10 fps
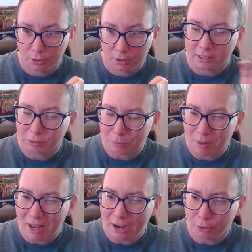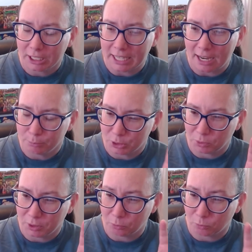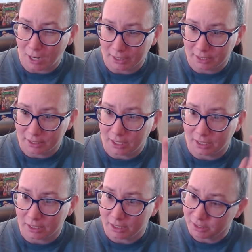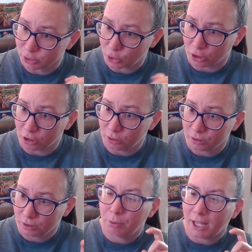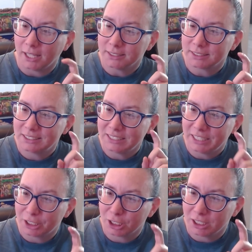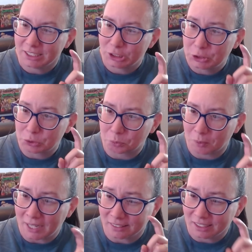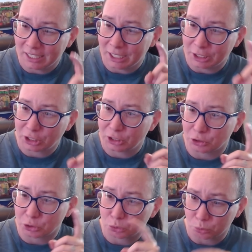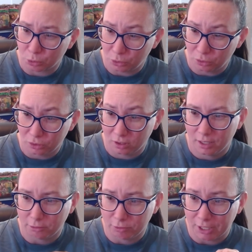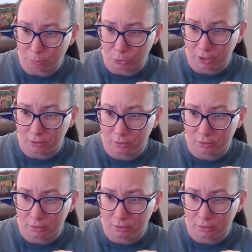Like, there was a power gap between Ryan and his girl, but Tyr is directly in control of Gabriel.